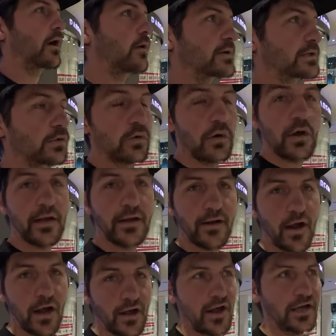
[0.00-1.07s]
I was all like,
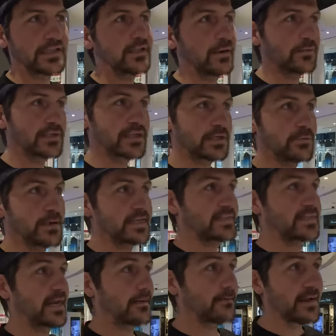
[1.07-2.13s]
I, I was
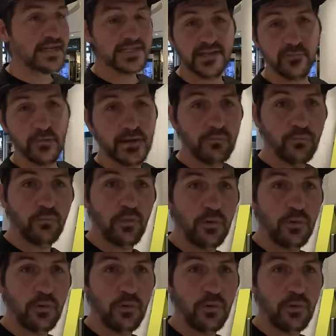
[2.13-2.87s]
expecting something massive when,